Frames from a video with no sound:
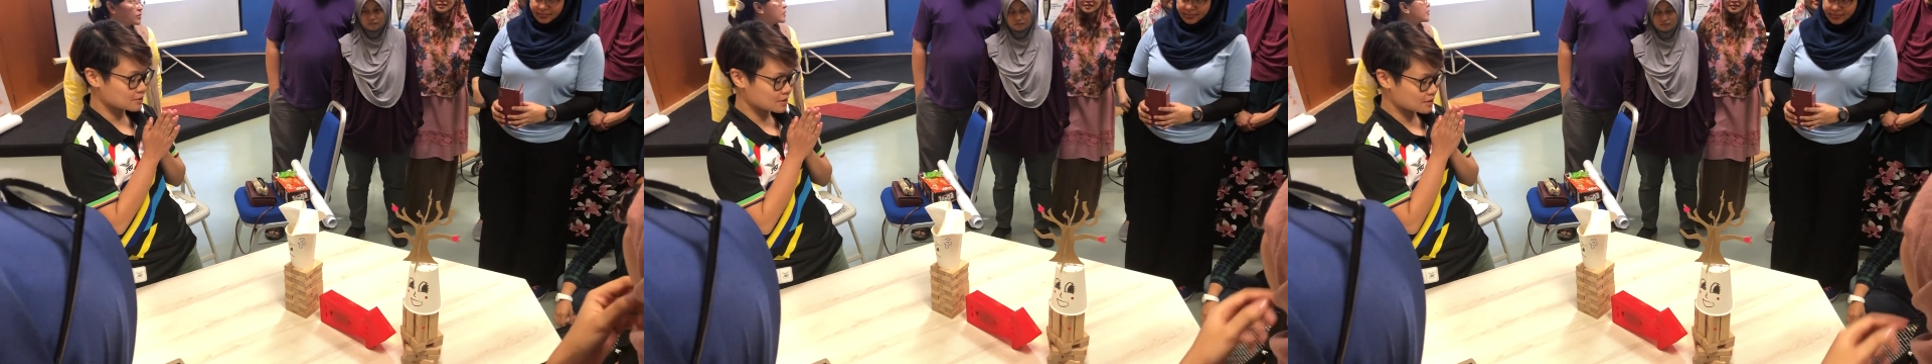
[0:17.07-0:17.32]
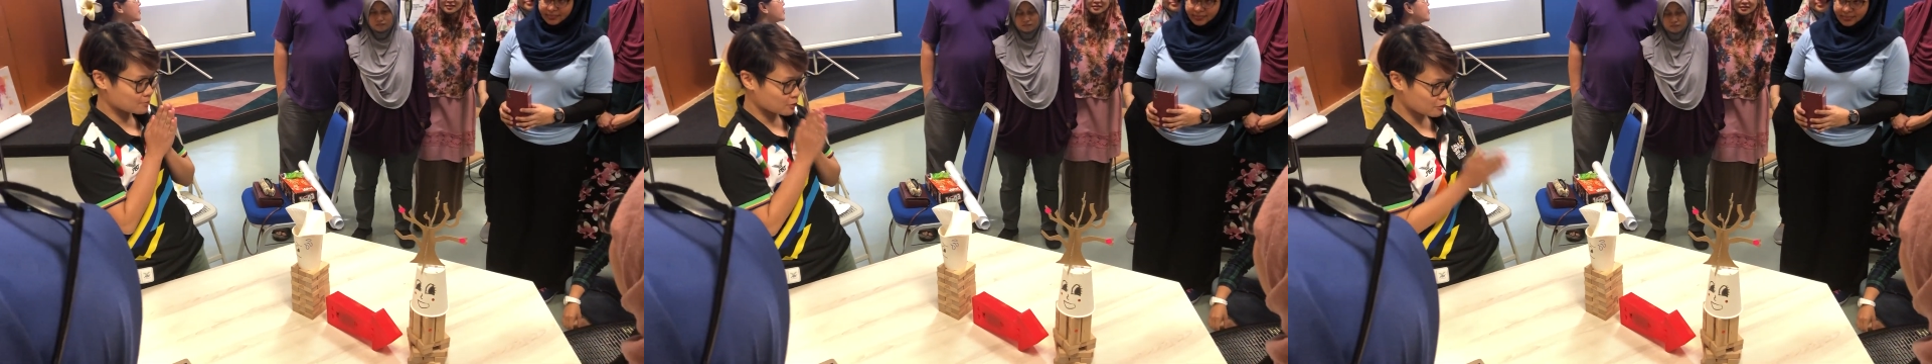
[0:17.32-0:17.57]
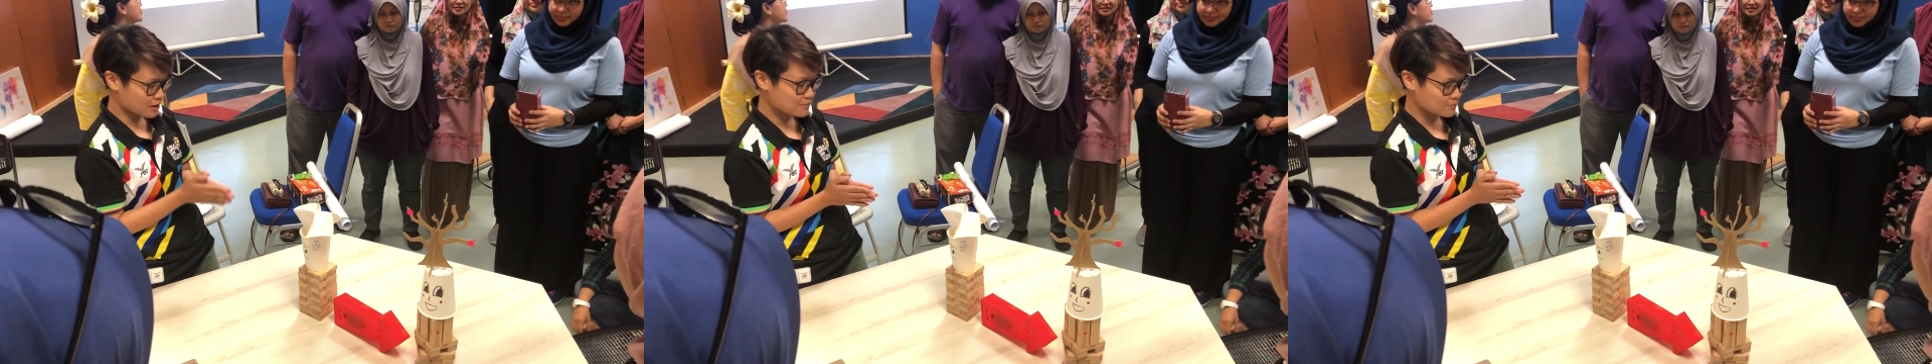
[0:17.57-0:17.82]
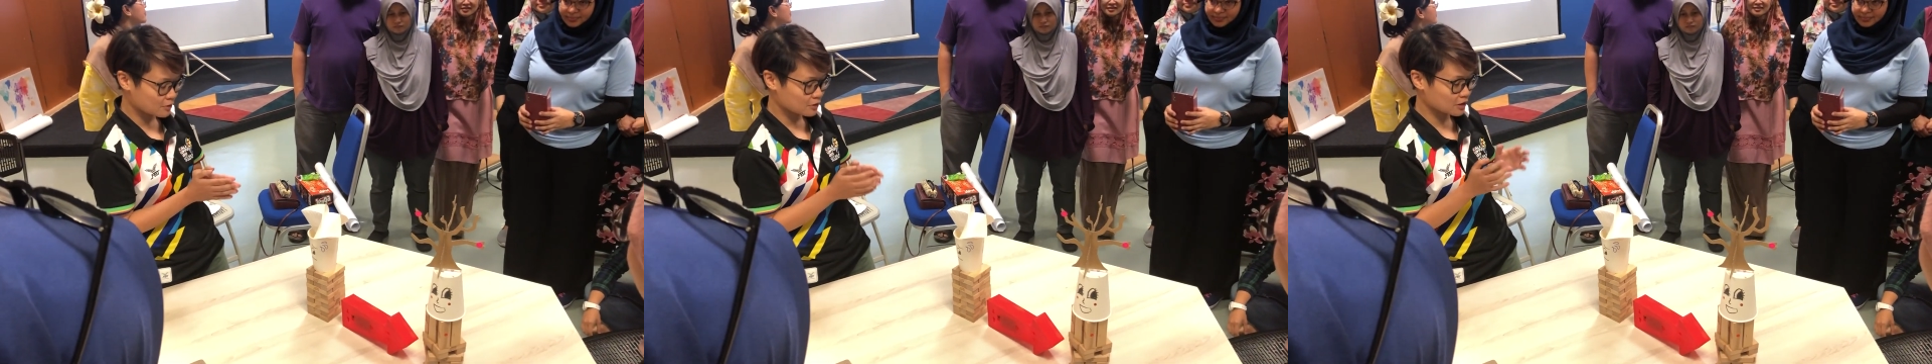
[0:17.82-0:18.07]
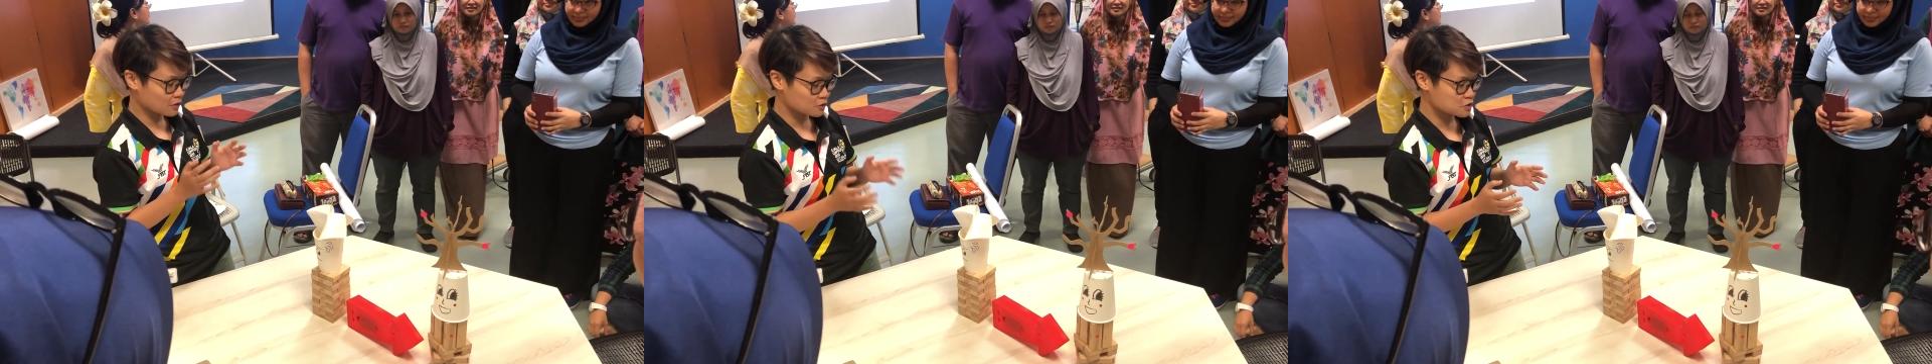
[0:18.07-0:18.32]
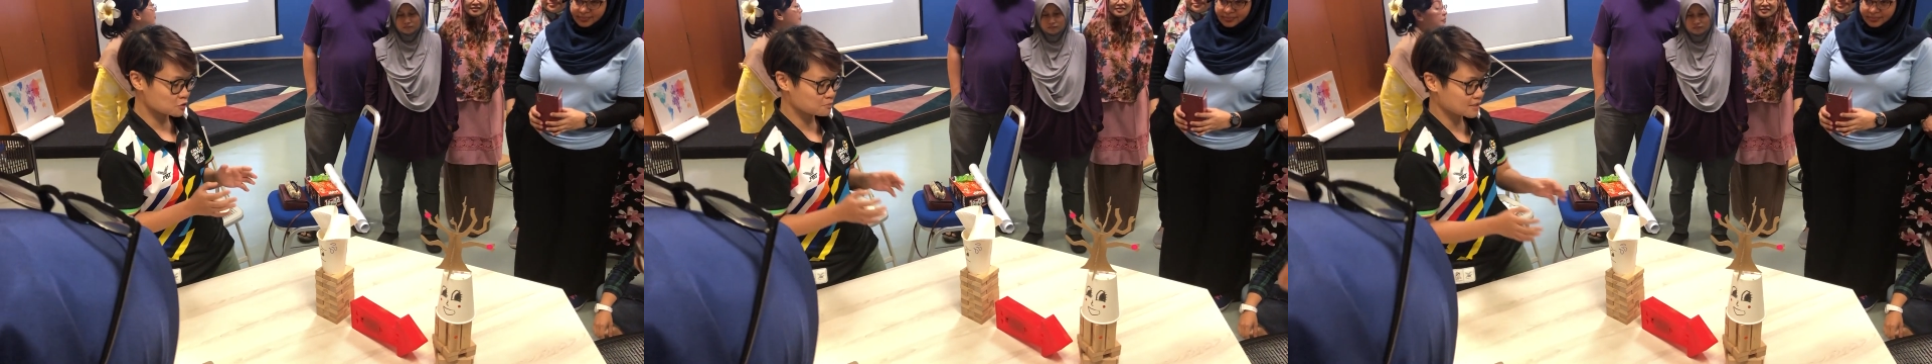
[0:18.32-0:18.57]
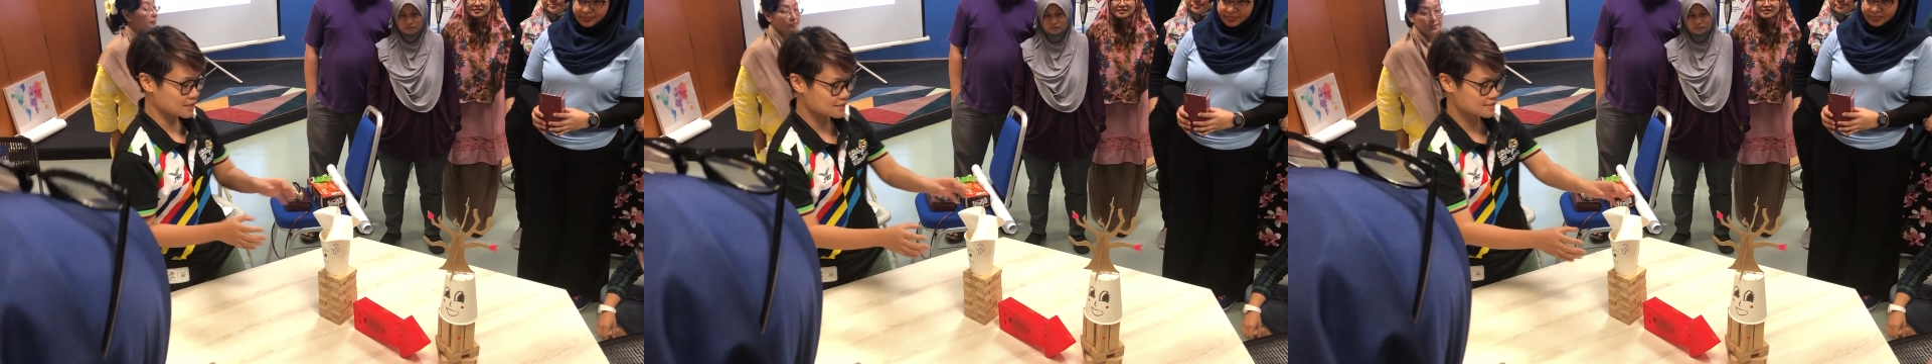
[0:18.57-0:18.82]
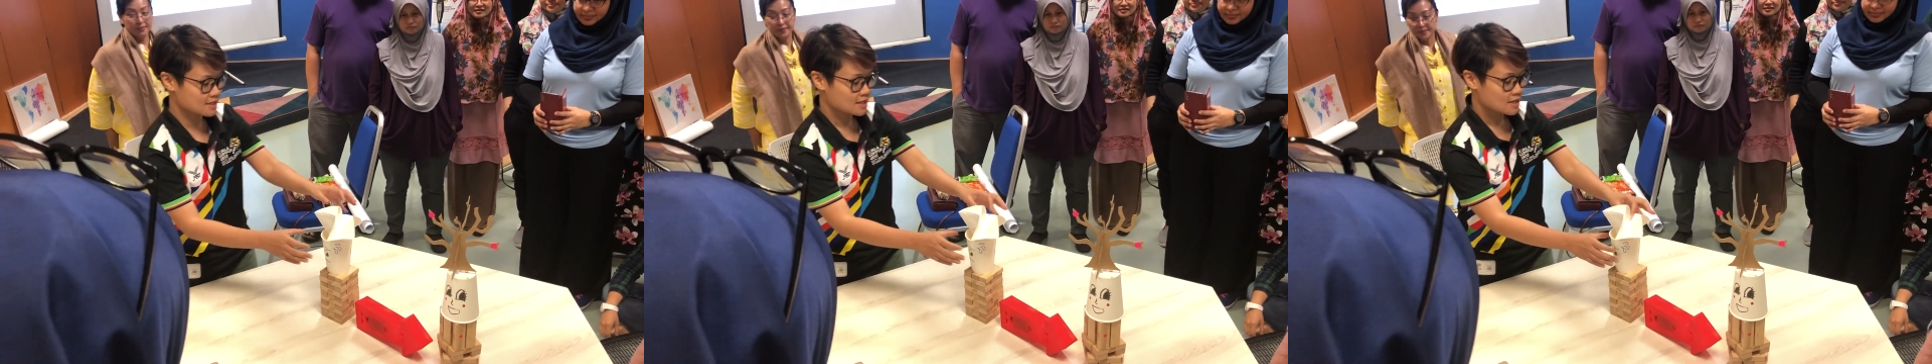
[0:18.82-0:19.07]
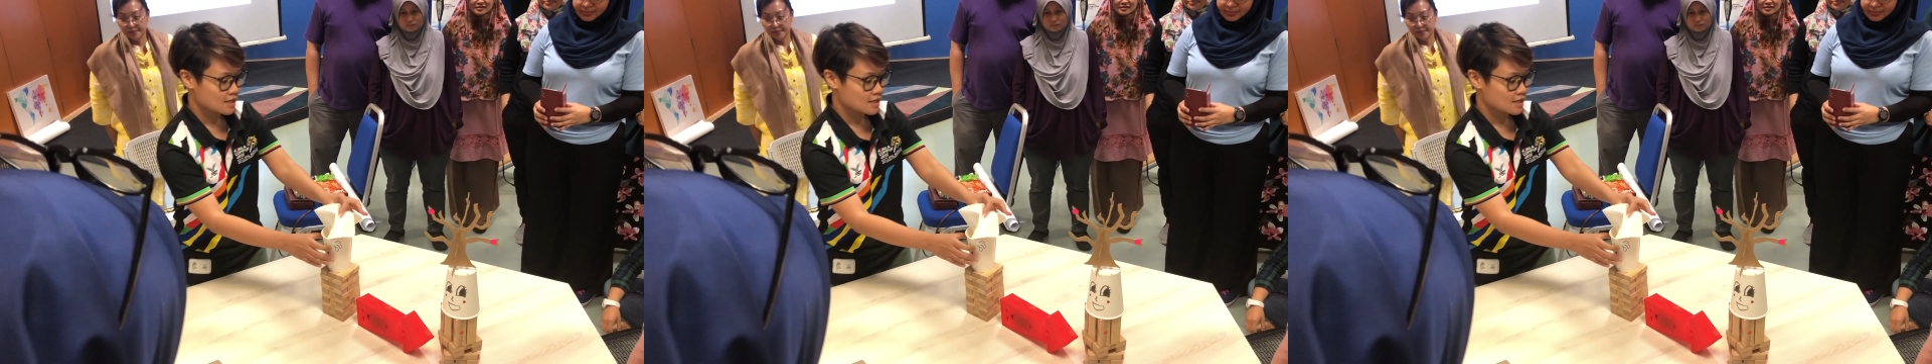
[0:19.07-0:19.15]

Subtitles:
the program or the course should be is